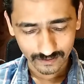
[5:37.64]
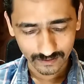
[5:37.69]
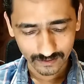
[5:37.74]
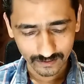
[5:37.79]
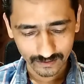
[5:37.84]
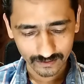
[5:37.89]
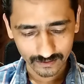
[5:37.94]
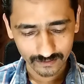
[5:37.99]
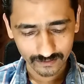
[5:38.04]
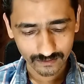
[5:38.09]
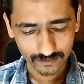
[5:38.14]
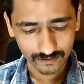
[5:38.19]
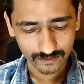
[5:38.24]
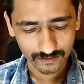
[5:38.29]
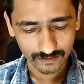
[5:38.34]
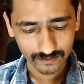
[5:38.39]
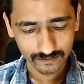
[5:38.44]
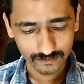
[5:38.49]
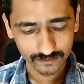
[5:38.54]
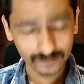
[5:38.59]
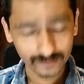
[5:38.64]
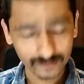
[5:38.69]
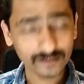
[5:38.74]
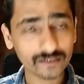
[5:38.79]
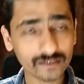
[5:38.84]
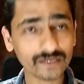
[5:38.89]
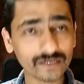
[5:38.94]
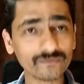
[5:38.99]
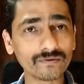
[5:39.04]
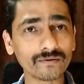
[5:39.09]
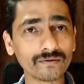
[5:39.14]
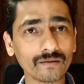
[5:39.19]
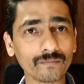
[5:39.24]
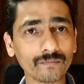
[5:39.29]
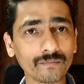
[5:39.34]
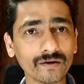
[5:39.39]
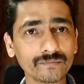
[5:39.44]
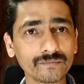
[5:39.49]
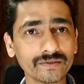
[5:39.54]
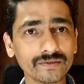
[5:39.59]
and it will give an
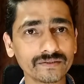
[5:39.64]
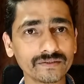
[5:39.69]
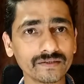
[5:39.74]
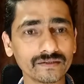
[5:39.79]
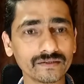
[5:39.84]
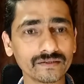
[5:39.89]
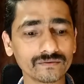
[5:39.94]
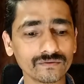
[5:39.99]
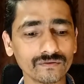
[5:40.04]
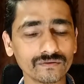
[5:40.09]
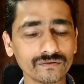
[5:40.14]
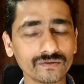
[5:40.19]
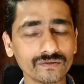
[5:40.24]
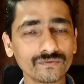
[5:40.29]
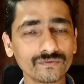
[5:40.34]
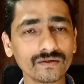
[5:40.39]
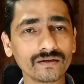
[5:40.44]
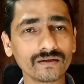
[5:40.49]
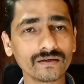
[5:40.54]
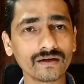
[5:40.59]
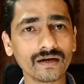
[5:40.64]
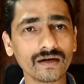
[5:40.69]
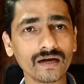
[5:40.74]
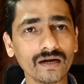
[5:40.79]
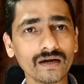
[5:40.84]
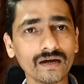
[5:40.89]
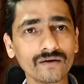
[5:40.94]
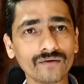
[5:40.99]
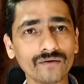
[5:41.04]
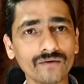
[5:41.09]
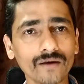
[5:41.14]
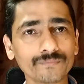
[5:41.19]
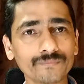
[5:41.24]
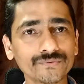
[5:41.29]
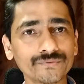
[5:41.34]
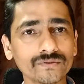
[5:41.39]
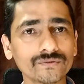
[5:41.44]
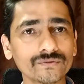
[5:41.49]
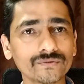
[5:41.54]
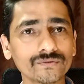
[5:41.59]
appointment date. You will have
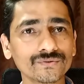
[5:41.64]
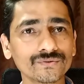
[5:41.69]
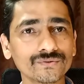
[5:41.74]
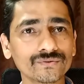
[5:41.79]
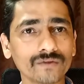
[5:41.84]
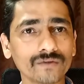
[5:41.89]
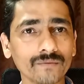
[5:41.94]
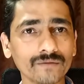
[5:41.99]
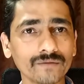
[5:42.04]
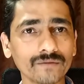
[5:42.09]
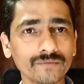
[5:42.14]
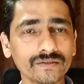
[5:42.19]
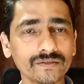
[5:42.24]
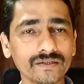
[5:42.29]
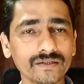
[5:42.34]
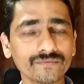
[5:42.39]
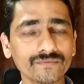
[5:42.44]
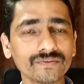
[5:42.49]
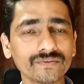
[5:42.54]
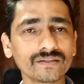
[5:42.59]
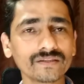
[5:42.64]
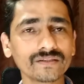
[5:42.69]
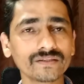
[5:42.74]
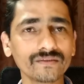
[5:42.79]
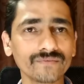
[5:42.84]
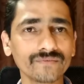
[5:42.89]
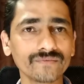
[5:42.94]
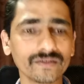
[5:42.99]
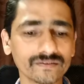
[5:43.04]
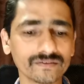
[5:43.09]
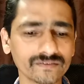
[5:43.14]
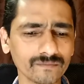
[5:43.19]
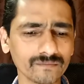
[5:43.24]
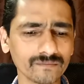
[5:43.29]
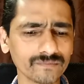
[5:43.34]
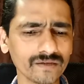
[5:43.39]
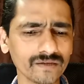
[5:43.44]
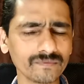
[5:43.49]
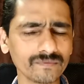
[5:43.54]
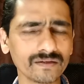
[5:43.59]
option to choose appointment date within a week.
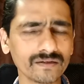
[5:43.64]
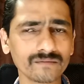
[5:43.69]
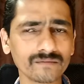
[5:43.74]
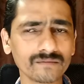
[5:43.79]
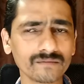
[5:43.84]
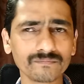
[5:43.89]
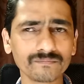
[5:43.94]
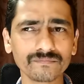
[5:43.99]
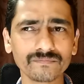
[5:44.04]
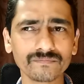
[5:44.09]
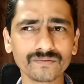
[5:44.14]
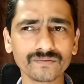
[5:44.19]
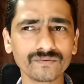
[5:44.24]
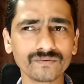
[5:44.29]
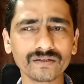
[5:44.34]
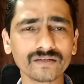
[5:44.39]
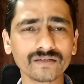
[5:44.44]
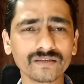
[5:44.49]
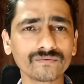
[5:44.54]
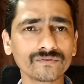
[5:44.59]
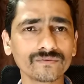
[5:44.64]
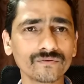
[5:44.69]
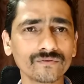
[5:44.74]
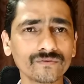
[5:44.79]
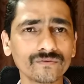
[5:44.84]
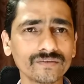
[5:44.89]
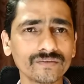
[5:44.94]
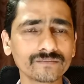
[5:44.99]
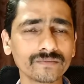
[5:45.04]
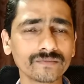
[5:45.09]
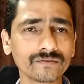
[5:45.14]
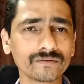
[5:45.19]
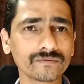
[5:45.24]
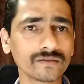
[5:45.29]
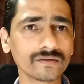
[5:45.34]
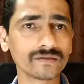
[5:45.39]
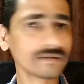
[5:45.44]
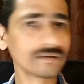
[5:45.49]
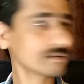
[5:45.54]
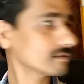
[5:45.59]
Sometime you will get up to 2 weeks, but
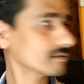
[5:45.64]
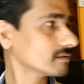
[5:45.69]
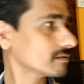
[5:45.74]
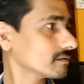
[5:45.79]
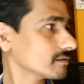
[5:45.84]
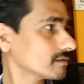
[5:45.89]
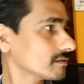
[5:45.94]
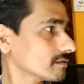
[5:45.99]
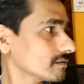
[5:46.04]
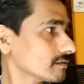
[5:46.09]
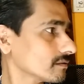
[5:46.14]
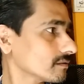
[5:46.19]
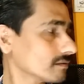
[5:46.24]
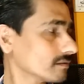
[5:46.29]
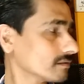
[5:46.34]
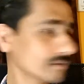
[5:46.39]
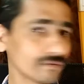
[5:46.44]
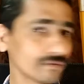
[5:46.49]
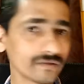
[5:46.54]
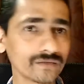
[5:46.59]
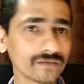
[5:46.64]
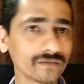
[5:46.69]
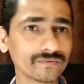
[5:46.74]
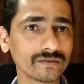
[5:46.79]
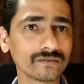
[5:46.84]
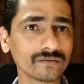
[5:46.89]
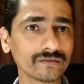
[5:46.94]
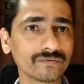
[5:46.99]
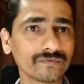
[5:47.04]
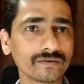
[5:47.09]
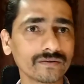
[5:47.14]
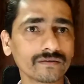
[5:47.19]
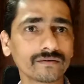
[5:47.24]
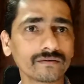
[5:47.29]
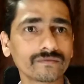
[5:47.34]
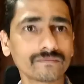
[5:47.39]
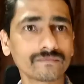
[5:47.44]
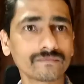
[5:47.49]
usually you will get within a week.